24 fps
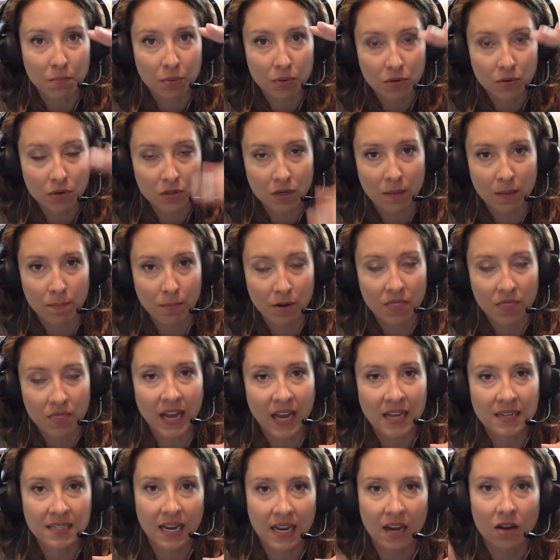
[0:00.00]
put
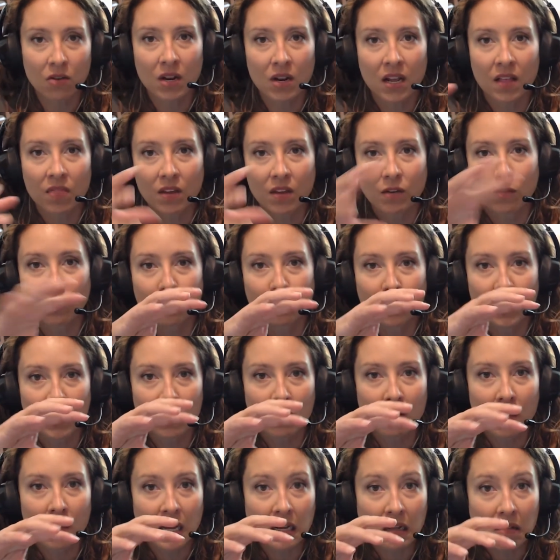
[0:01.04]
that down and then
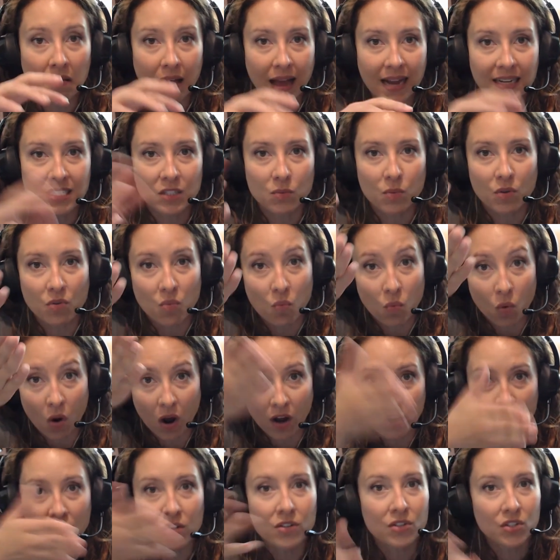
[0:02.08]
fill a glass with
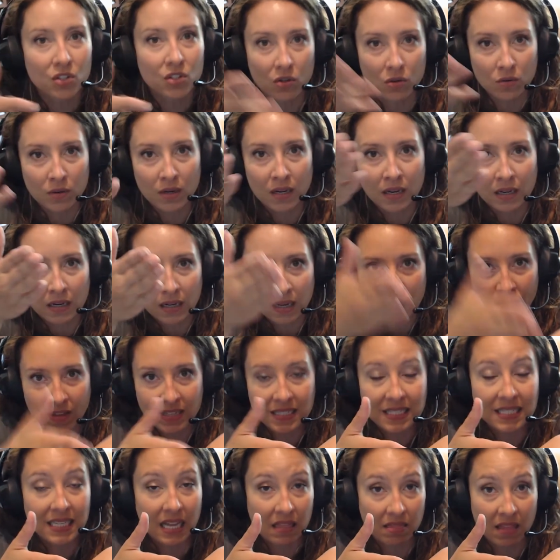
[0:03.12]
water and then
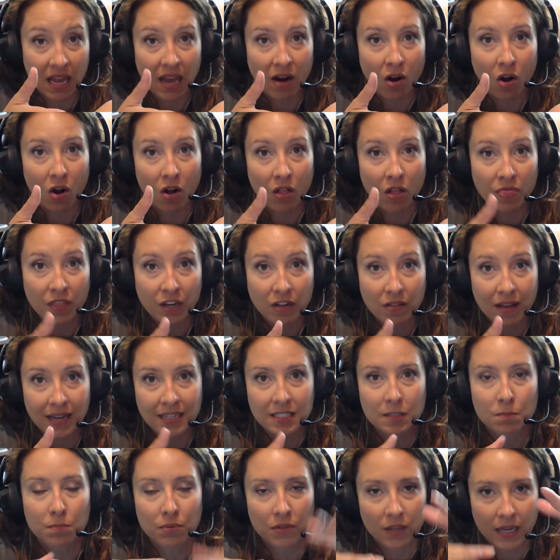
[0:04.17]
set that on the
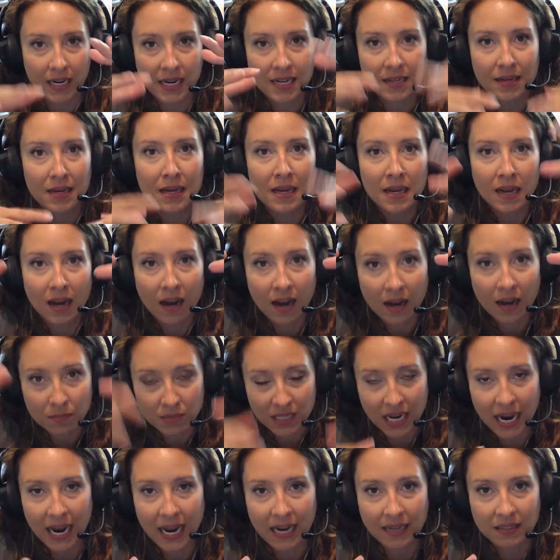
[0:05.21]
glass plate
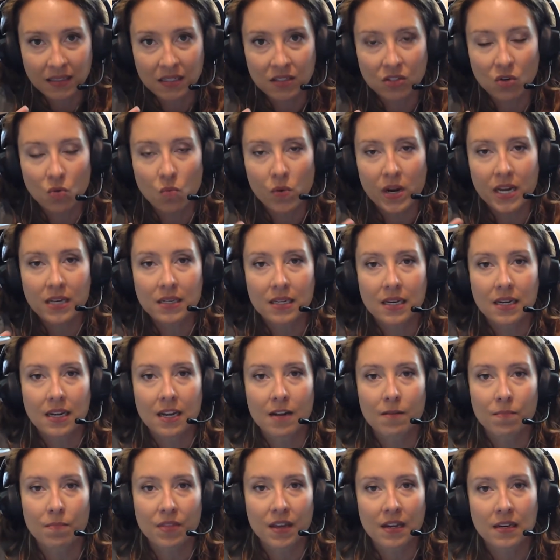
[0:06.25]
to act as a weight to
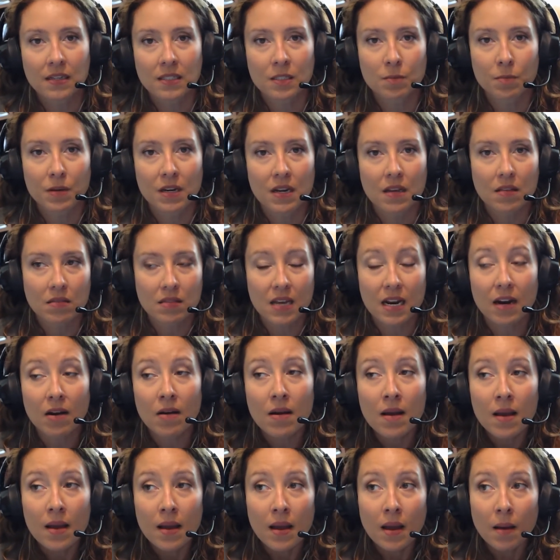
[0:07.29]
keep things beneath there.
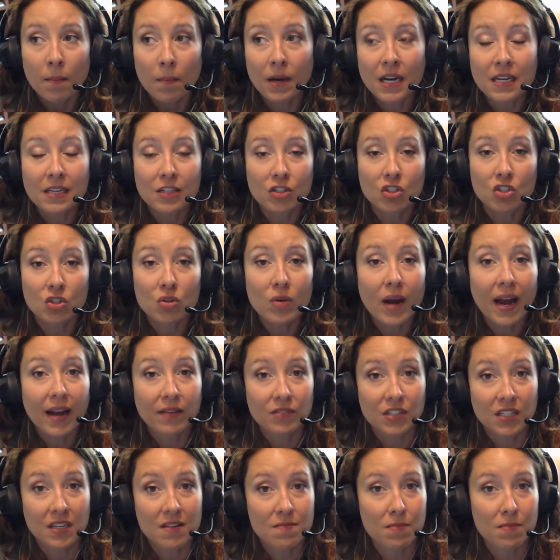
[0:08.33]
But you do have
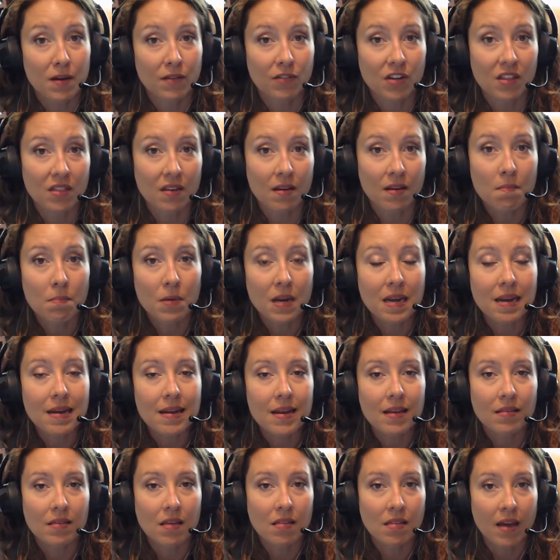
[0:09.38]
to keep everything
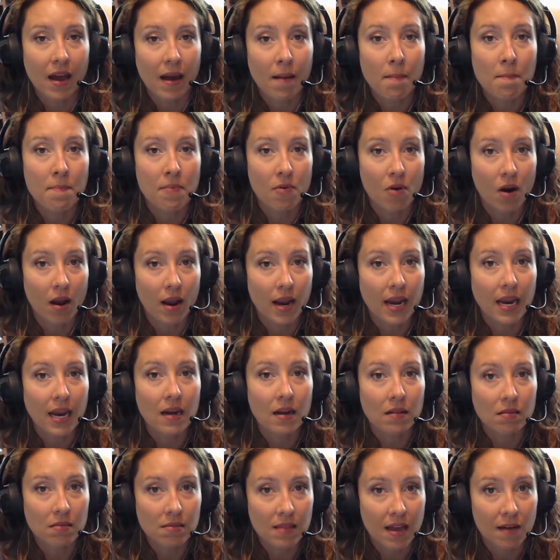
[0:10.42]
beneath that brine
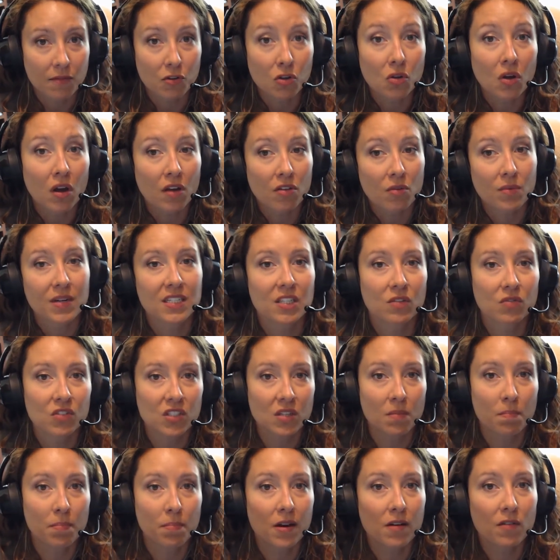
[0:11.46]
level. Otherwise, if it's
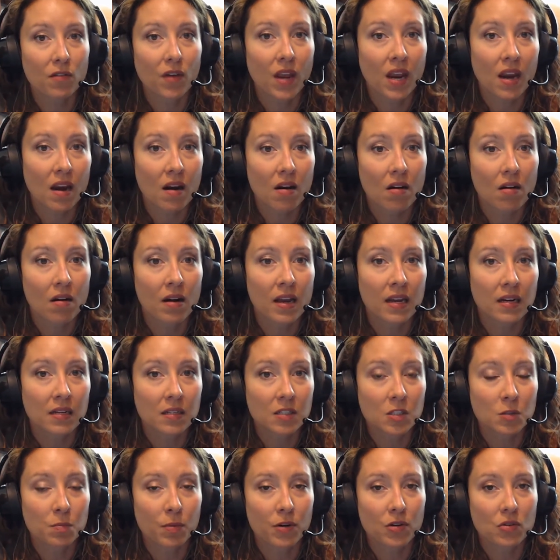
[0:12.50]
above air and
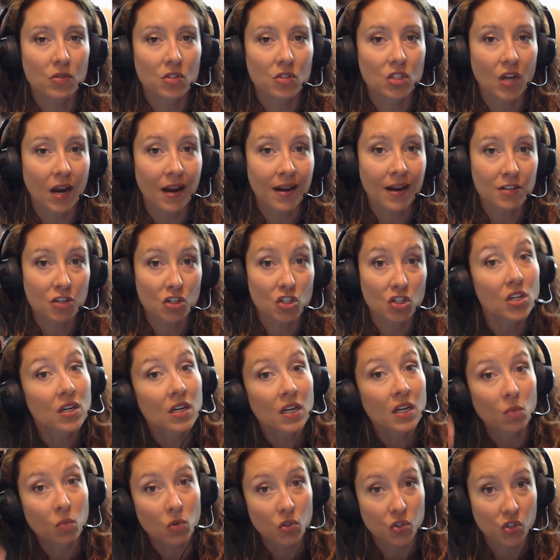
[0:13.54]
exposed to oxygen,
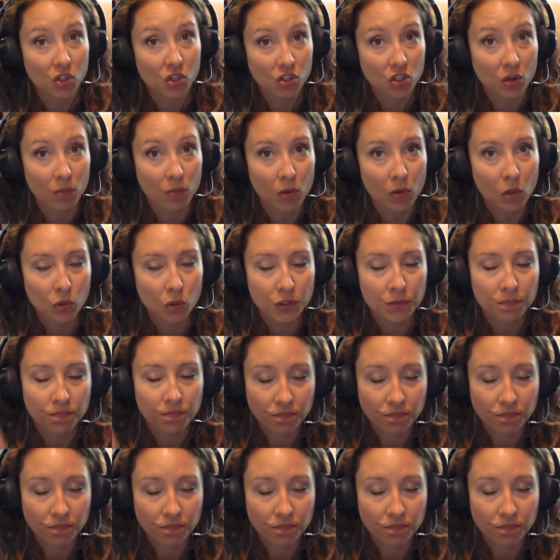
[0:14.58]
it will start to mold.